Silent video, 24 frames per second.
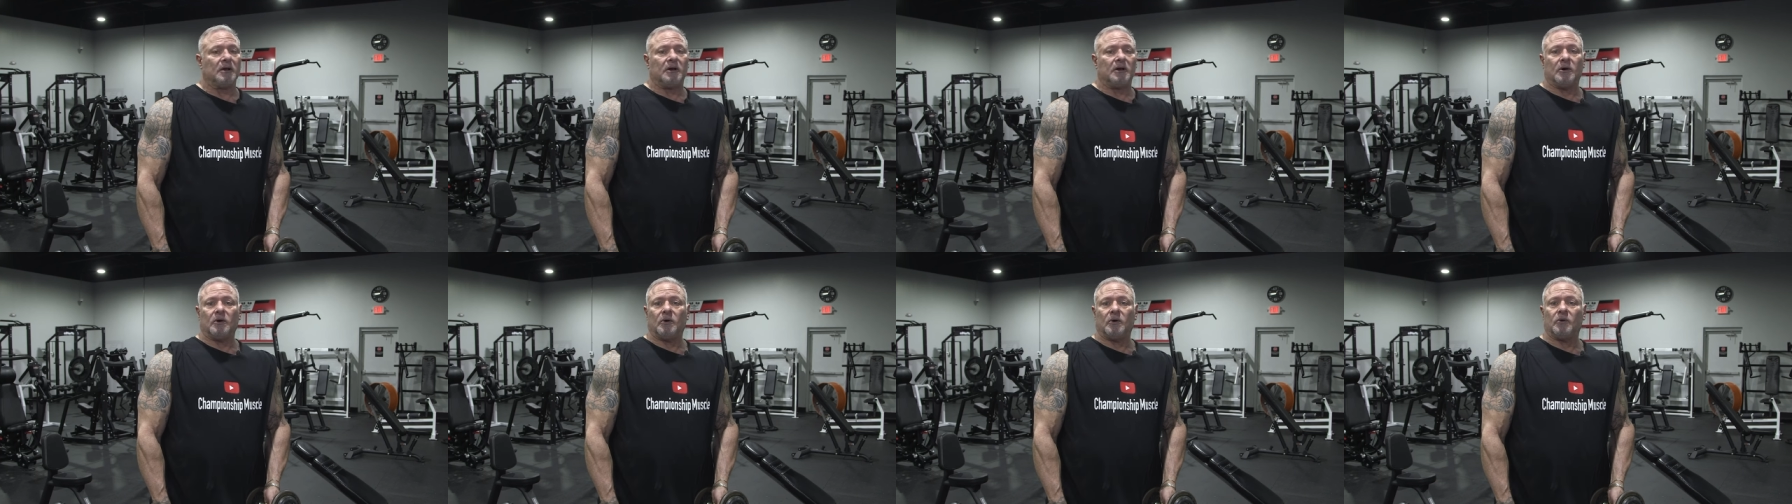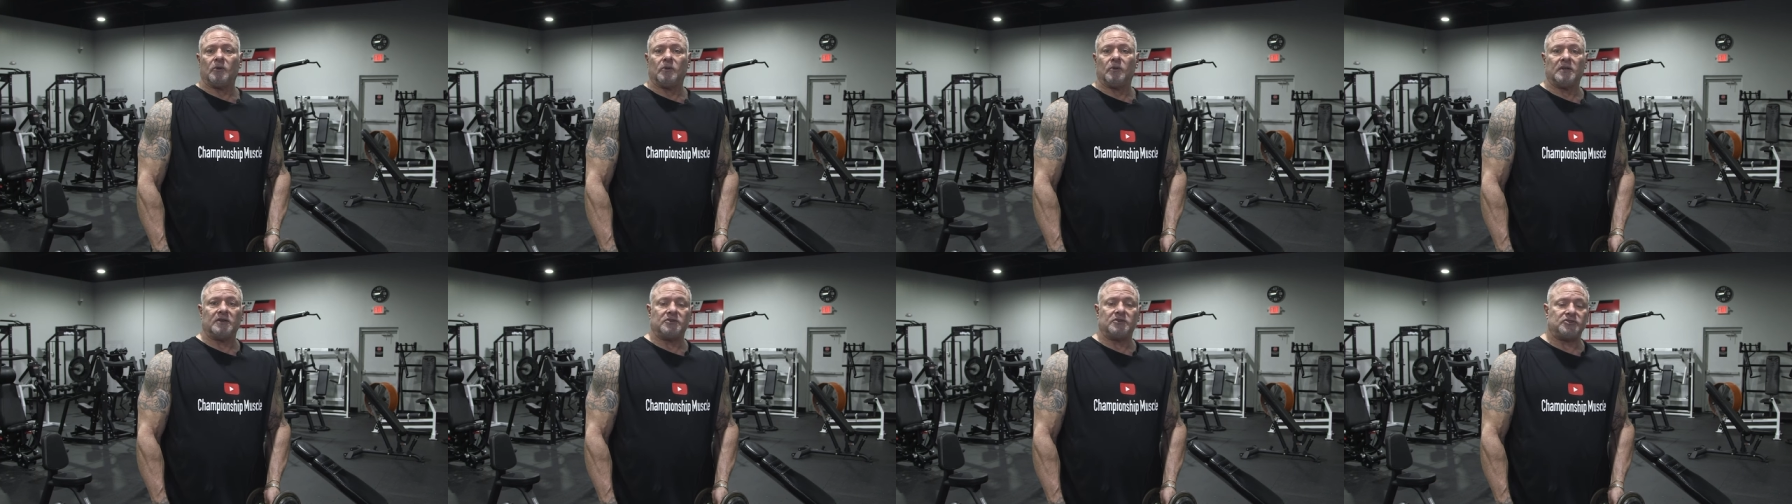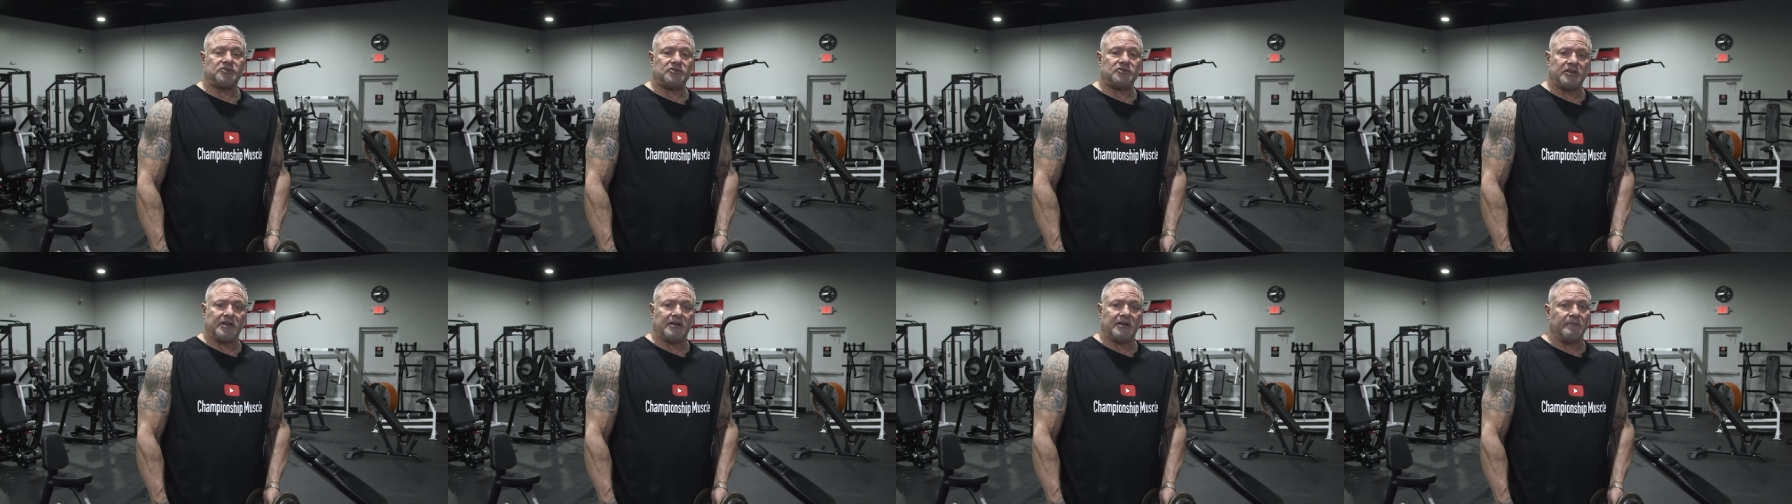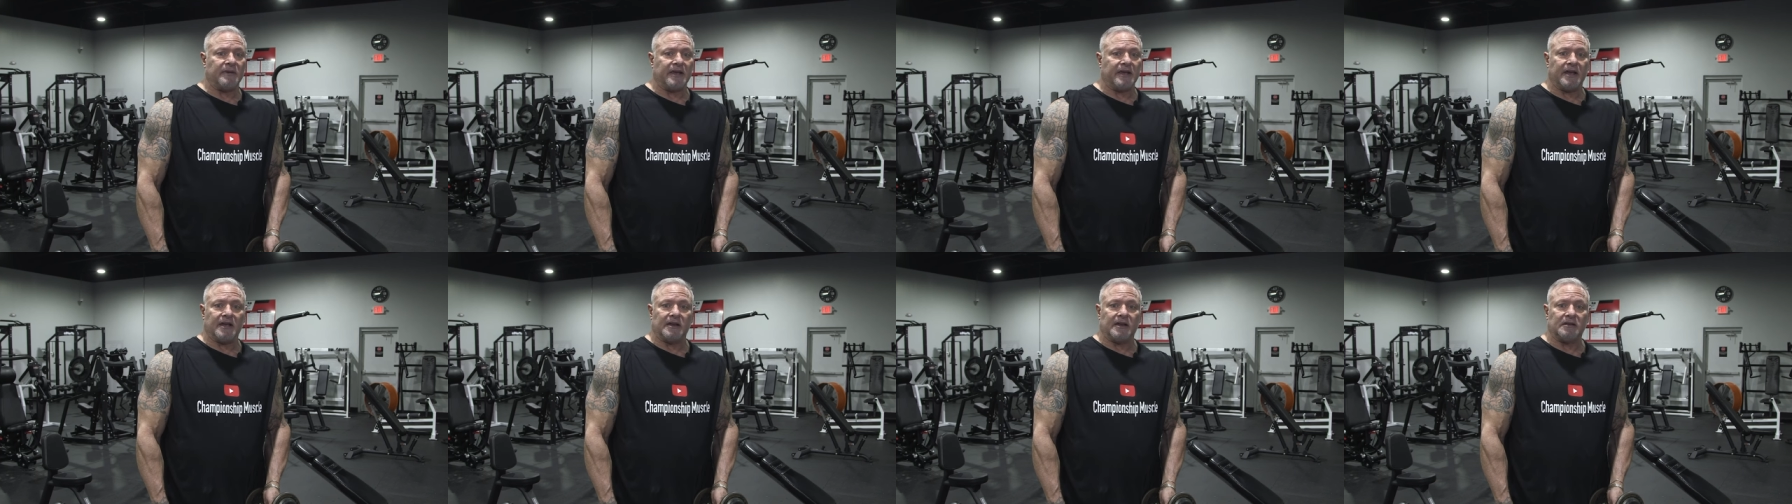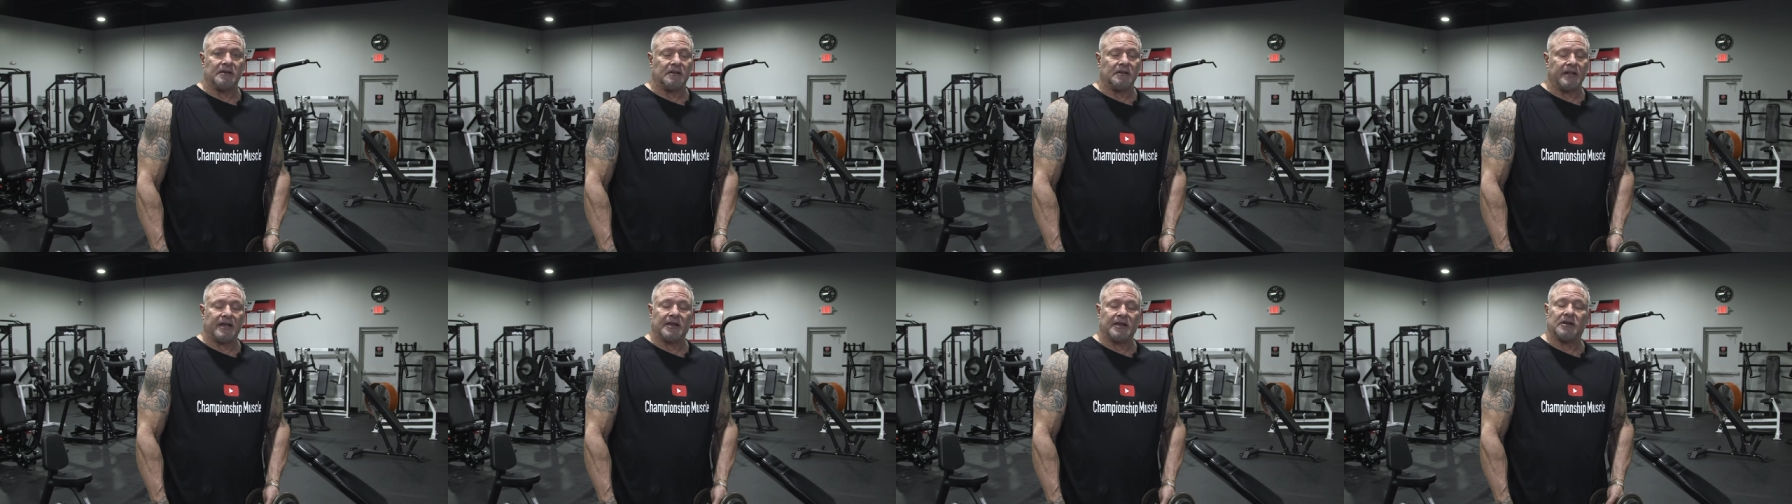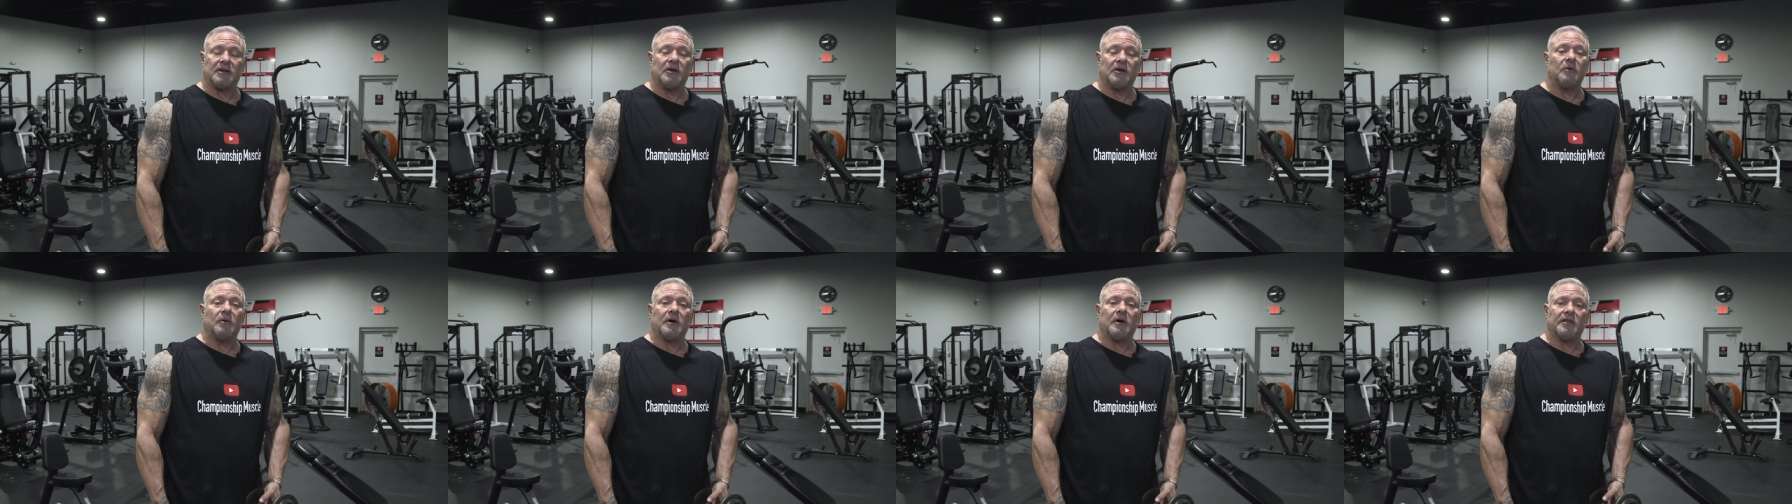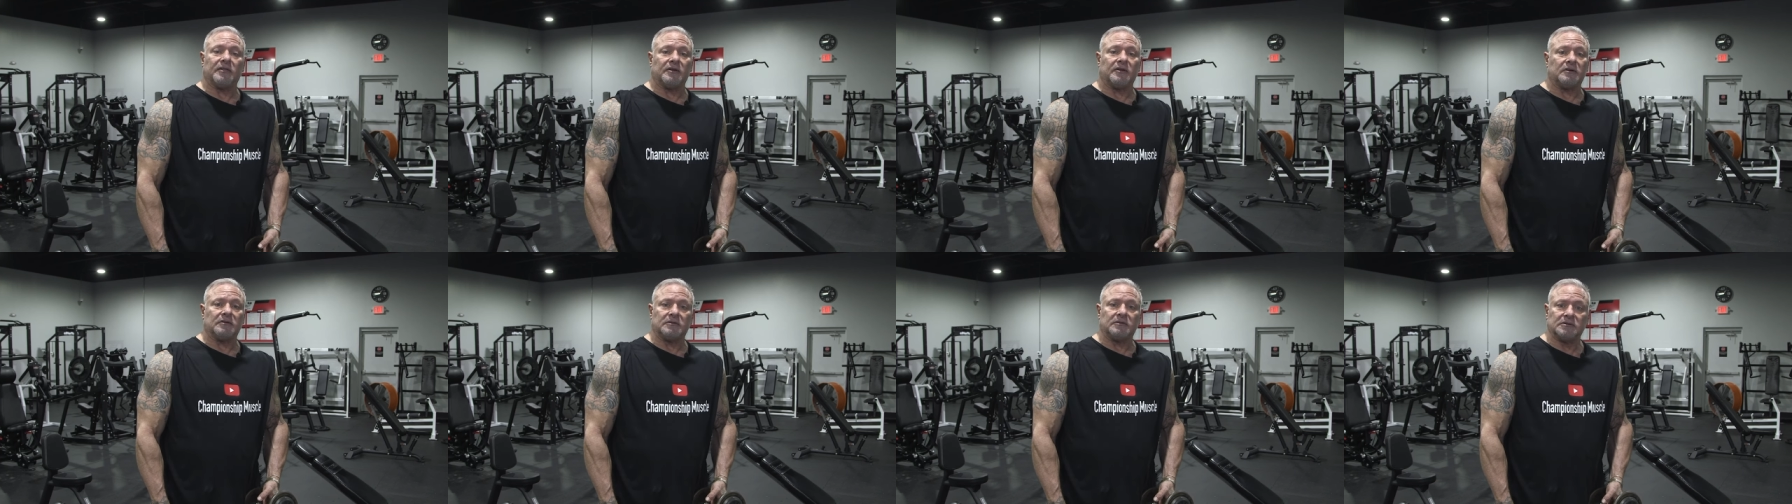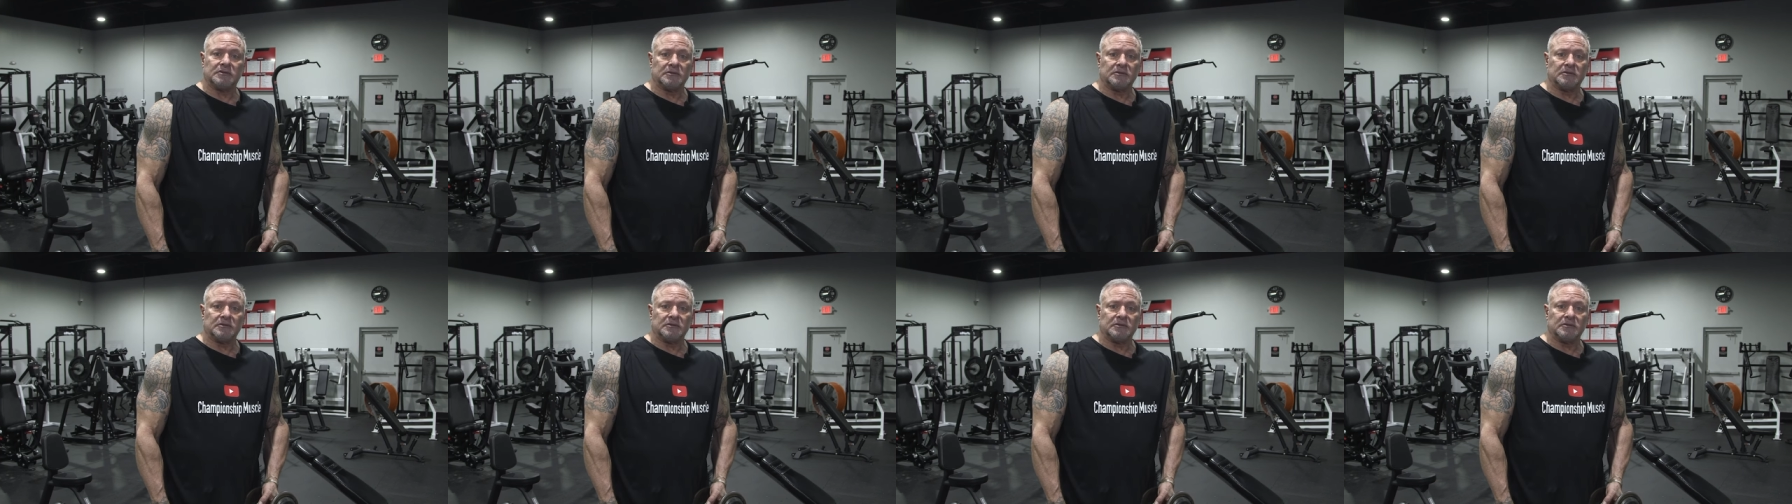Holy shit, man, like no other.